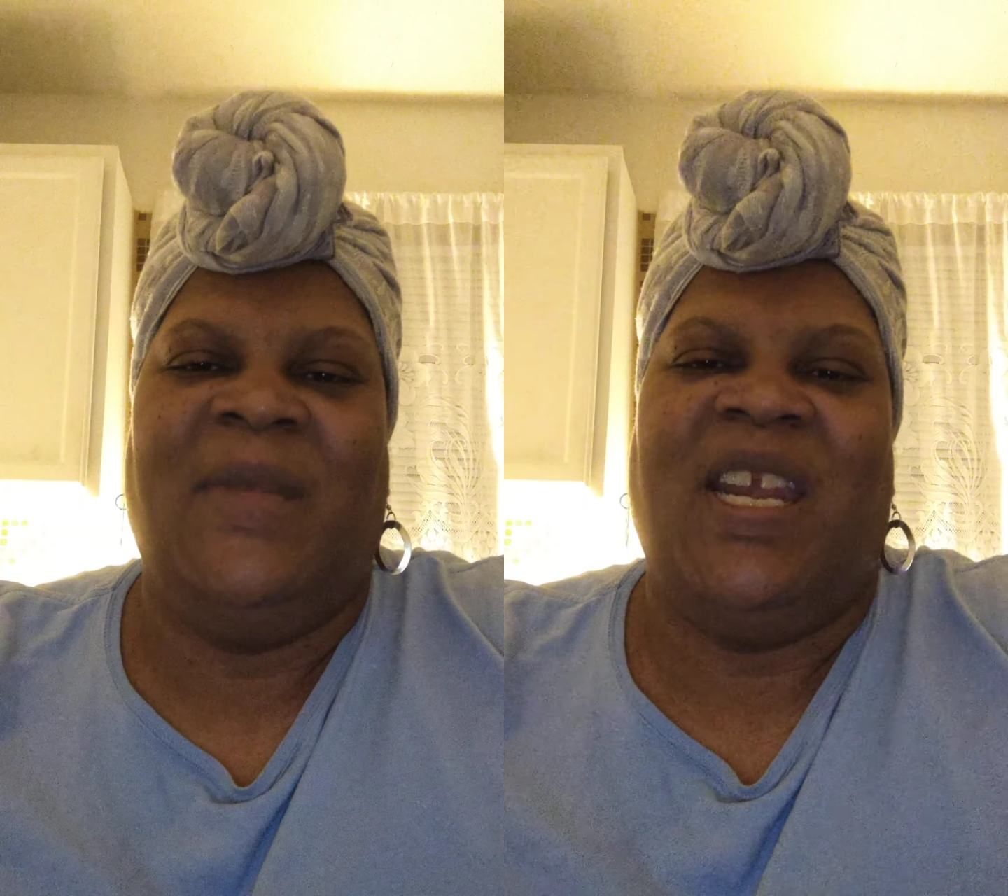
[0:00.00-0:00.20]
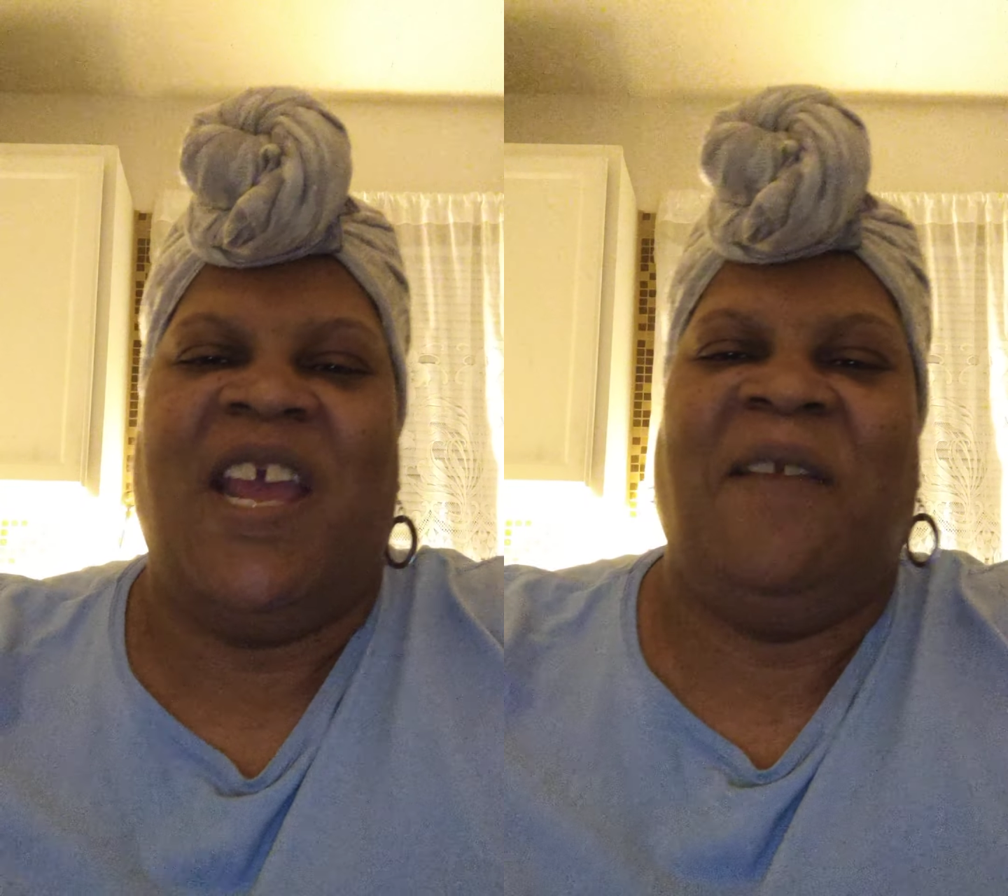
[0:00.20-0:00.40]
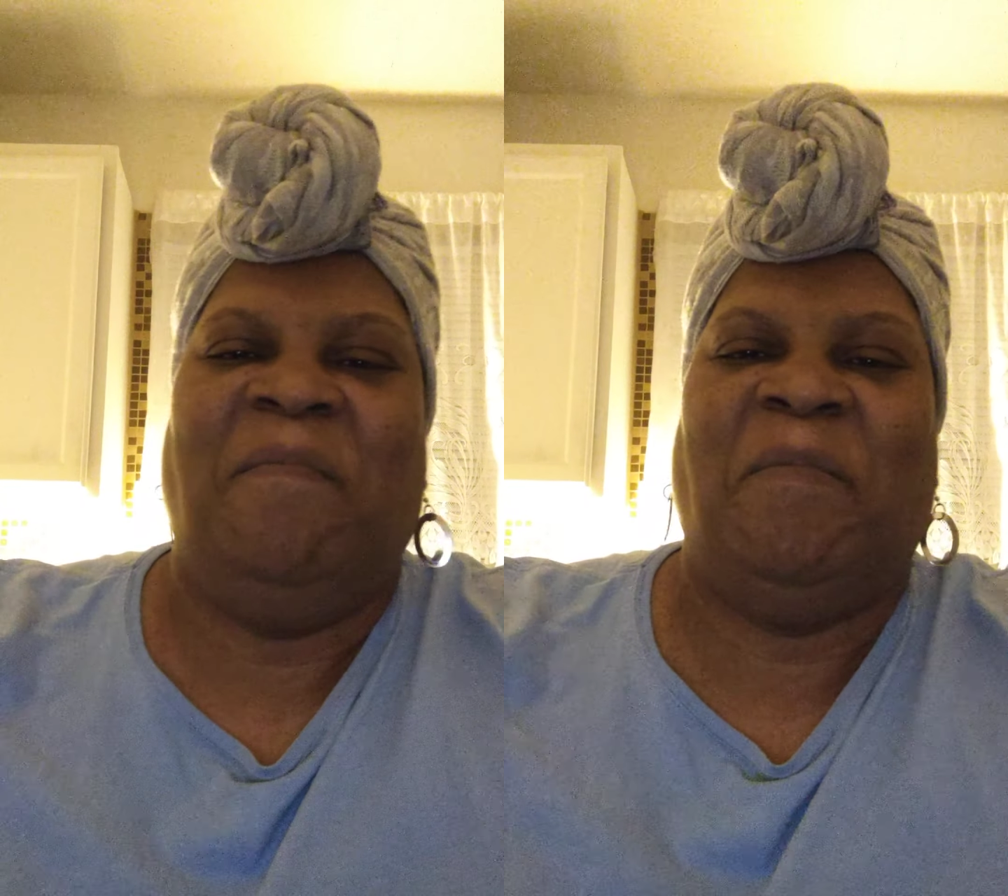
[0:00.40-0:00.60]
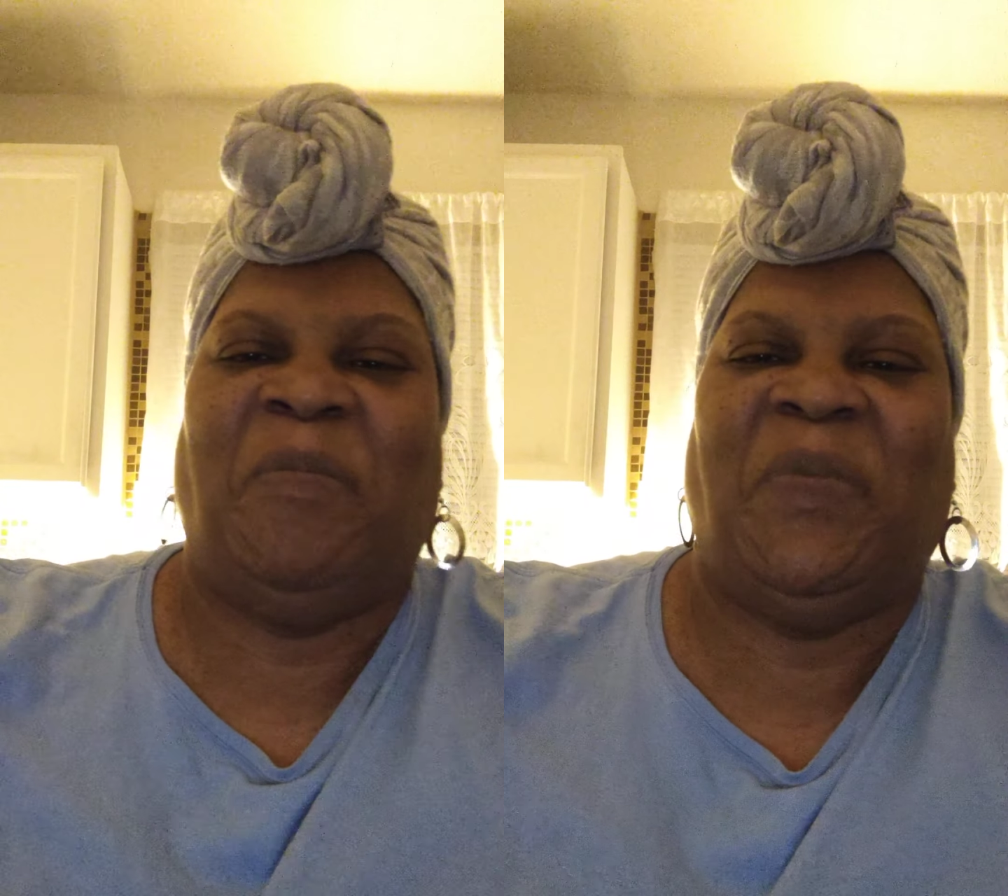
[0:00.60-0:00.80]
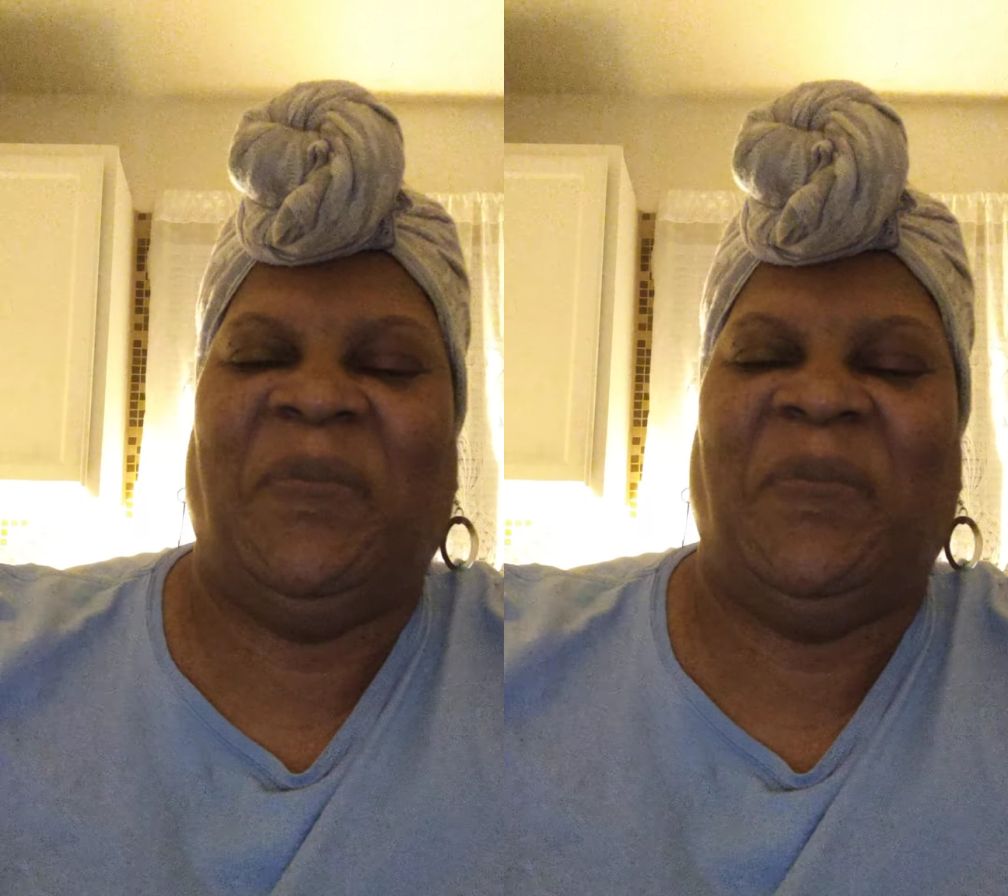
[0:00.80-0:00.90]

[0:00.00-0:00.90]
Good night.